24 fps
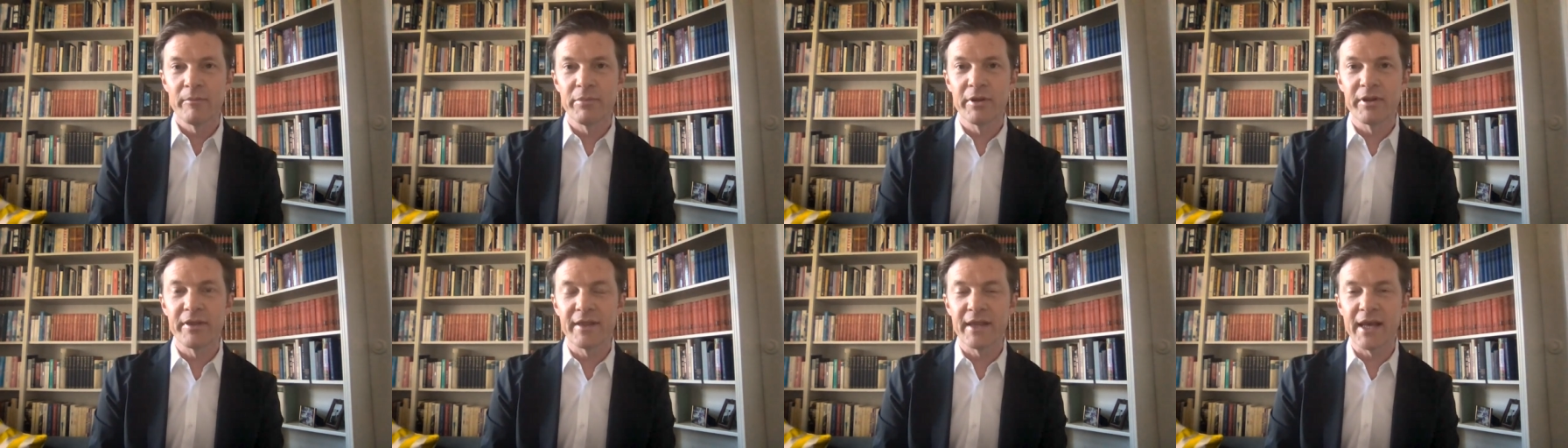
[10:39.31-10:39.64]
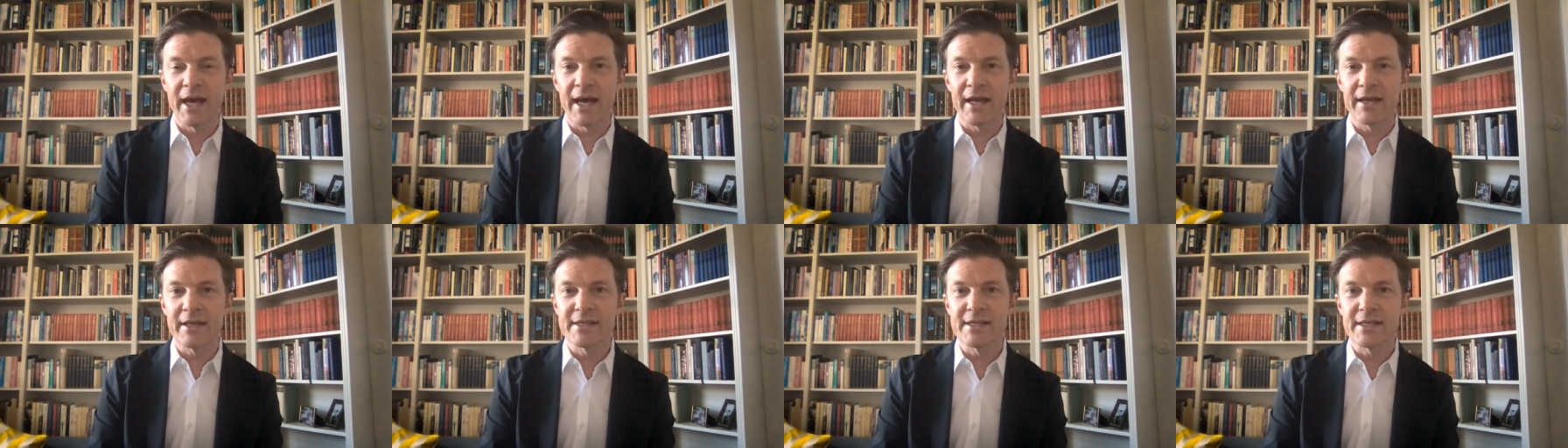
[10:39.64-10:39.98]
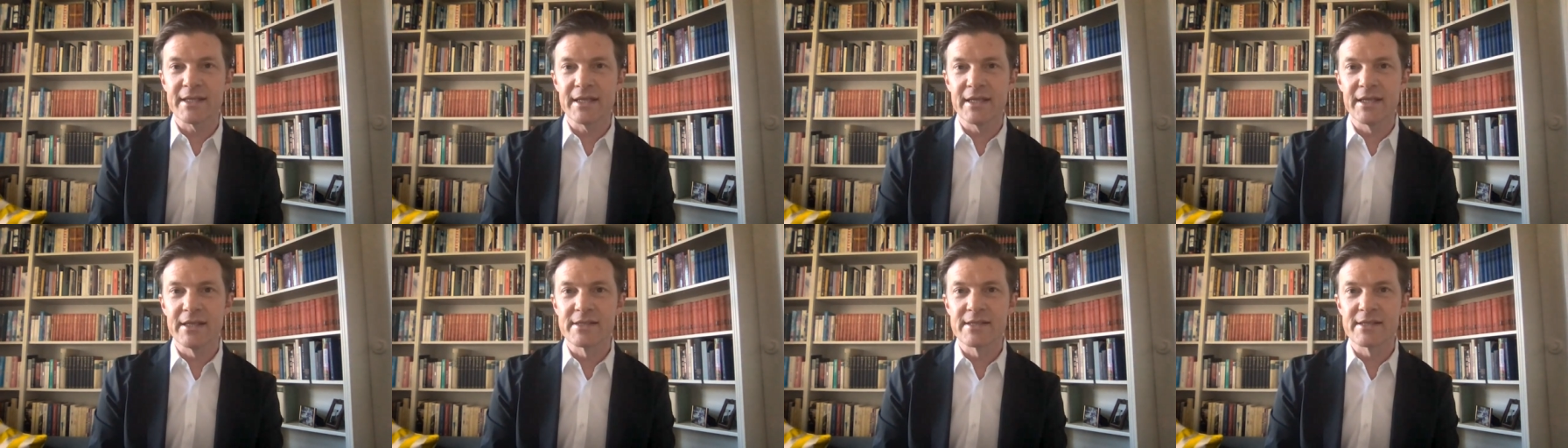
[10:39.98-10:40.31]
but that
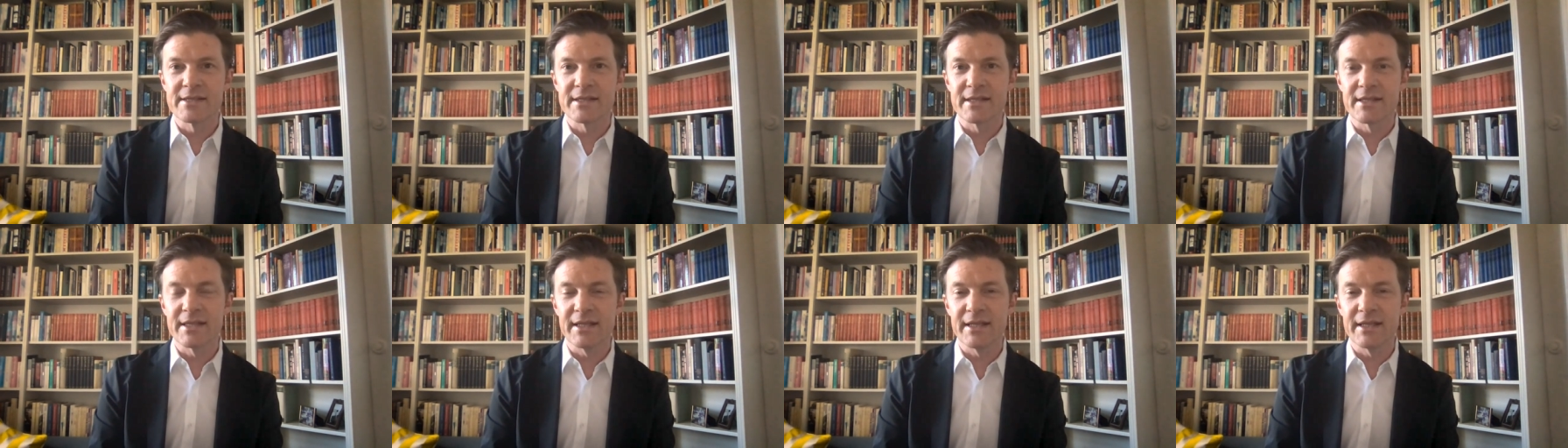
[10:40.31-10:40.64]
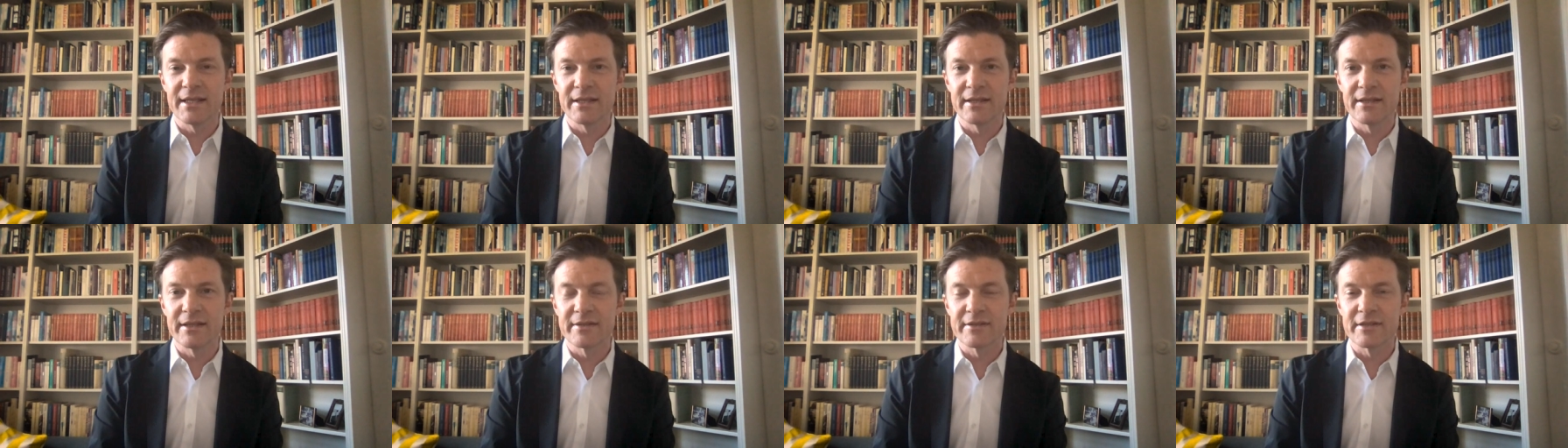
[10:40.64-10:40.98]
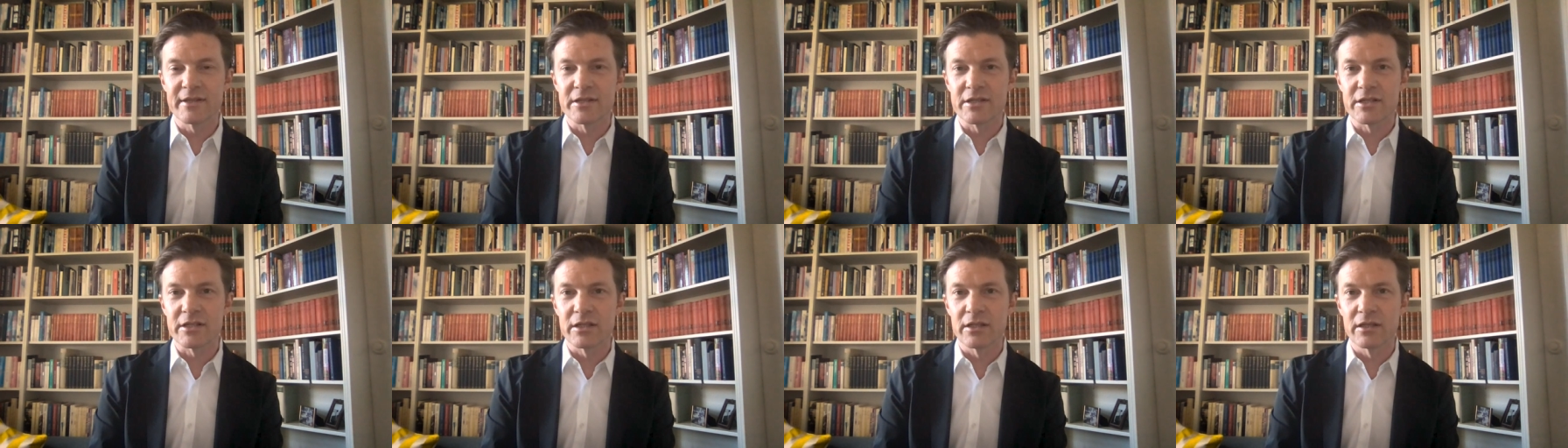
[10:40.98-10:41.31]
is the
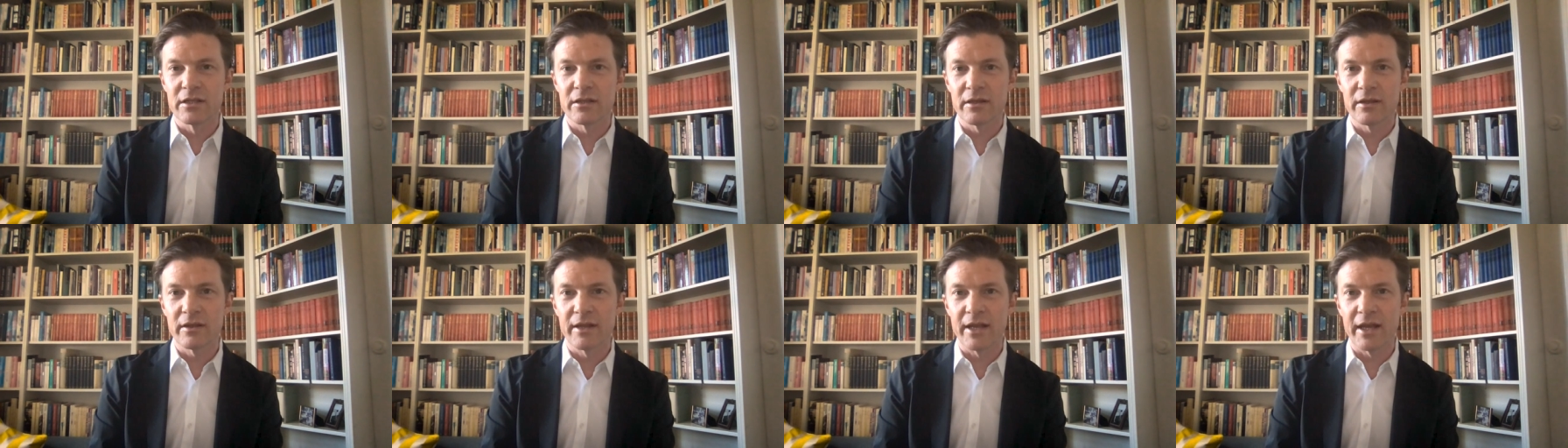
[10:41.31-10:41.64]
decision